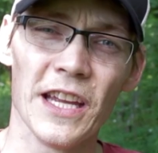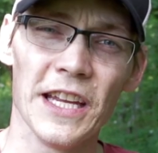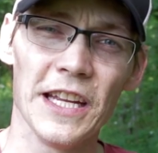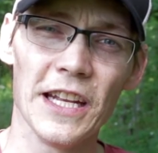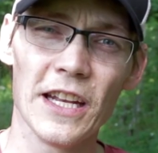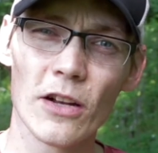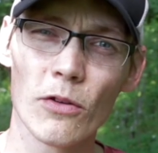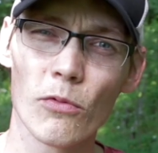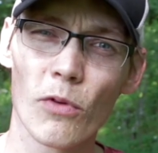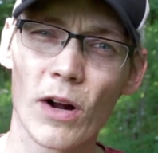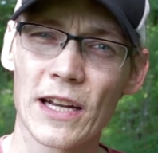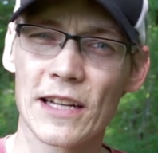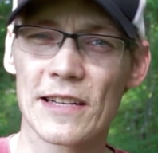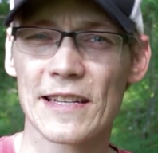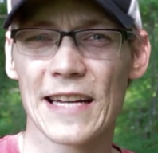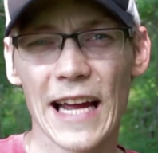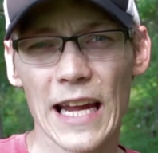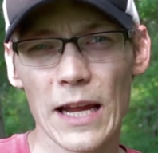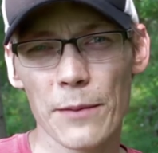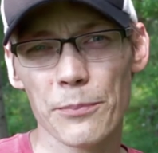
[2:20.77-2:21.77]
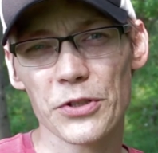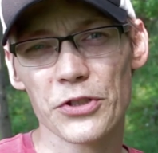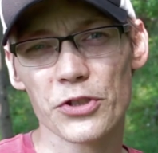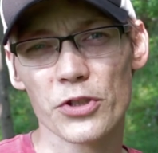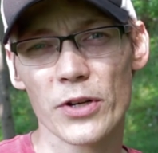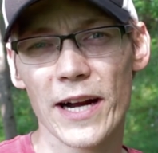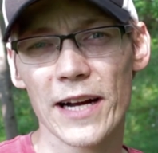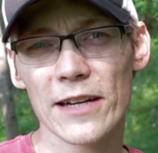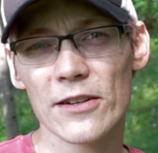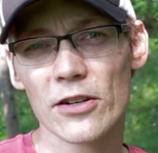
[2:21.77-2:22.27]
He didn't want to tie up his
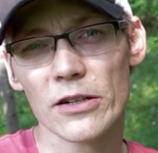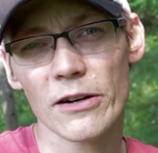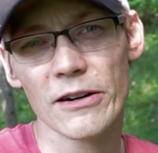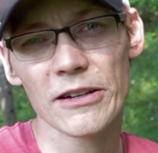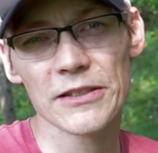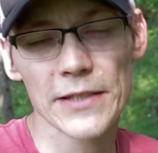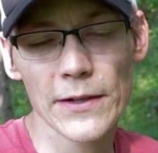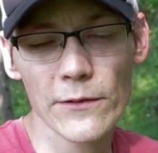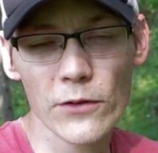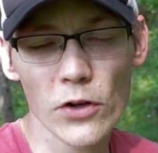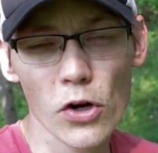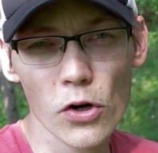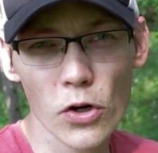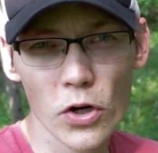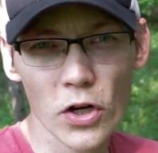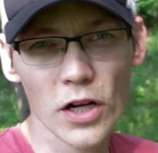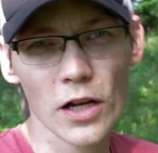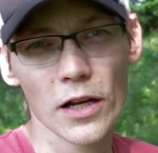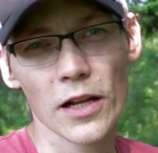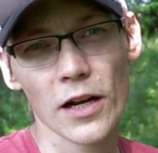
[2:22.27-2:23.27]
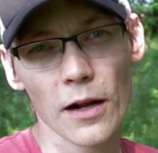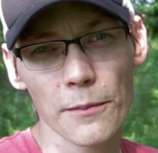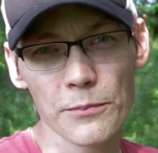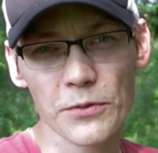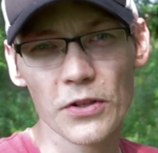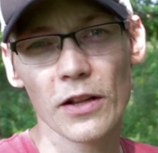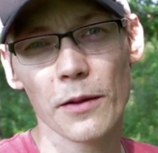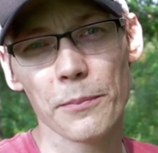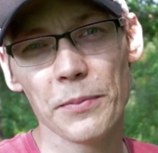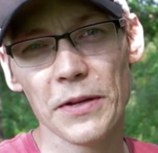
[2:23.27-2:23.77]
tractor. I sent to go hook it
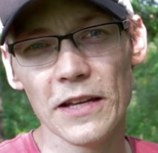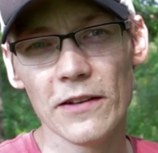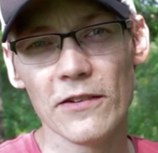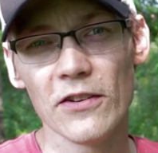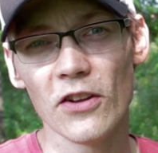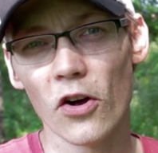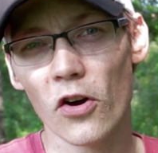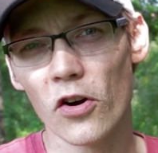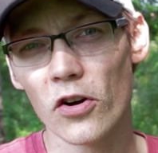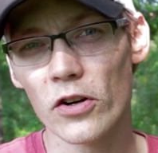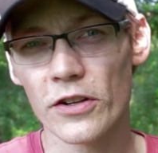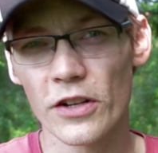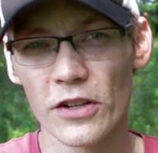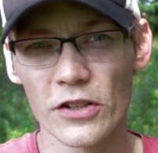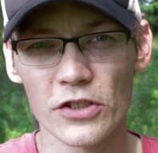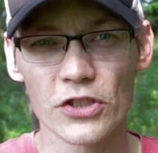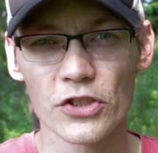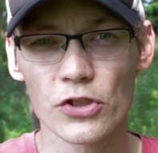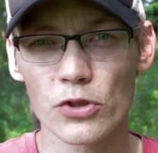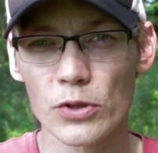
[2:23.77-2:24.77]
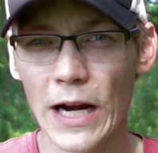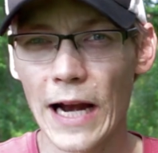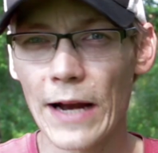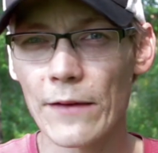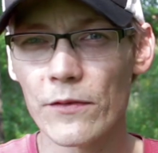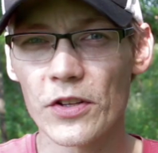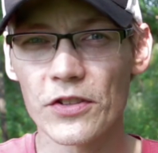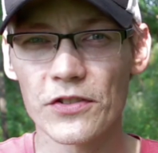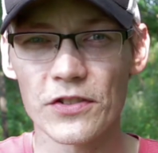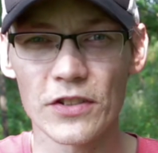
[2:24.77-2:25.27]
up to the PTO to just
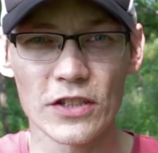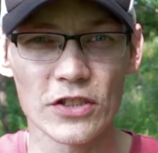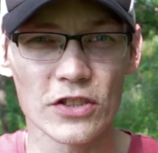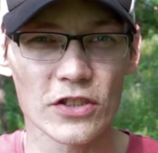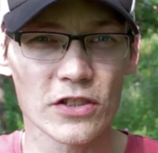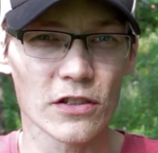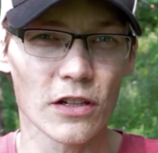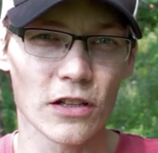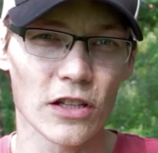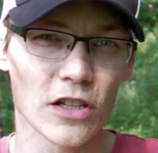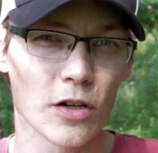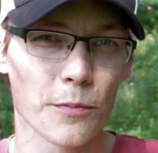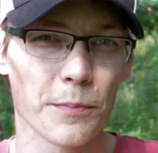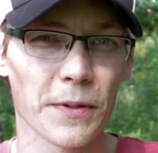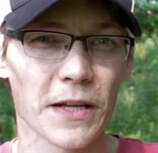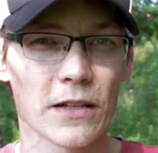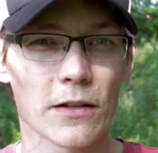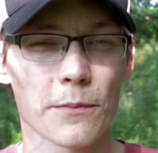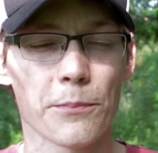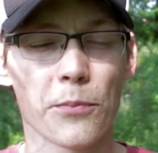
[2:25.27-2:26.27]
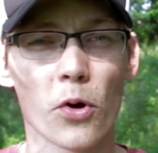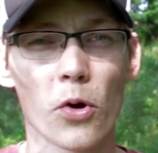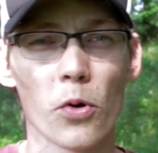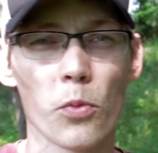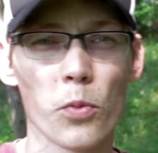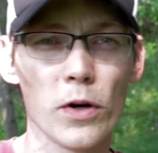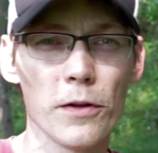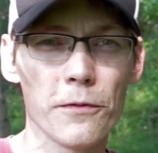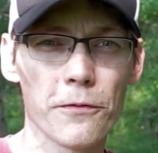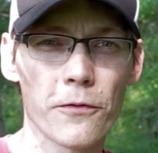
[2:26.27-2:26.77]
drive this thing just a little bit to
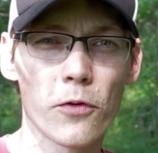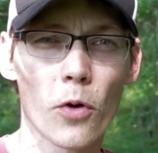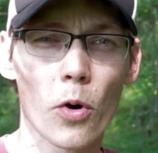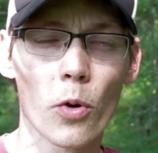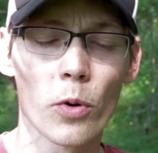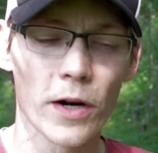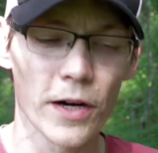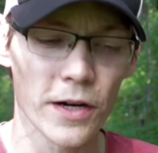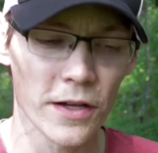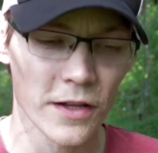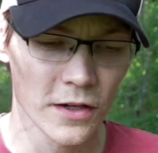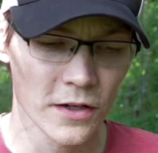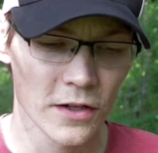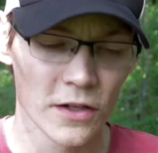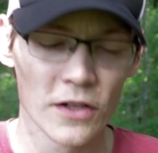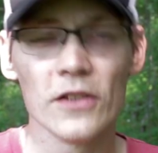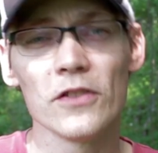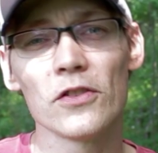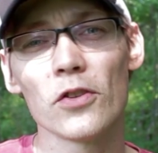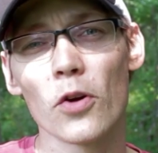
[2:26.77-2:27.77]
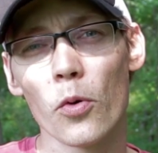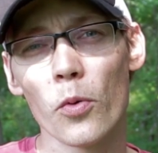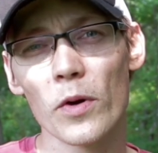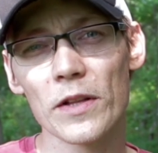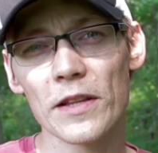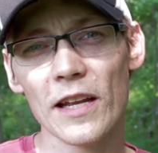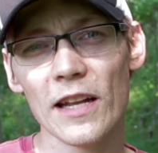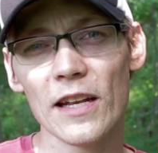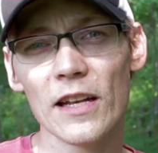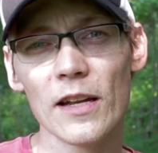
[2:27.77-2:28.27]
pull wood forward. So
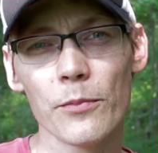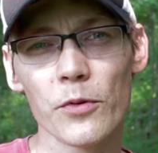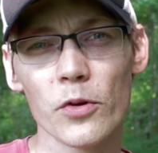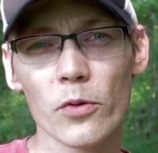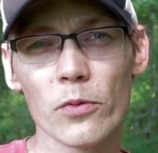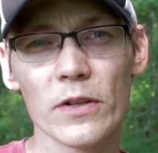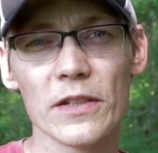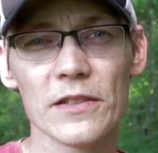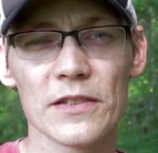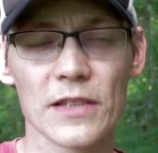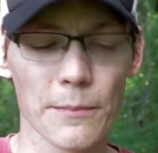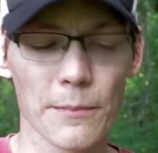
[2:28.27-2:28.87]
what they ended up doing is they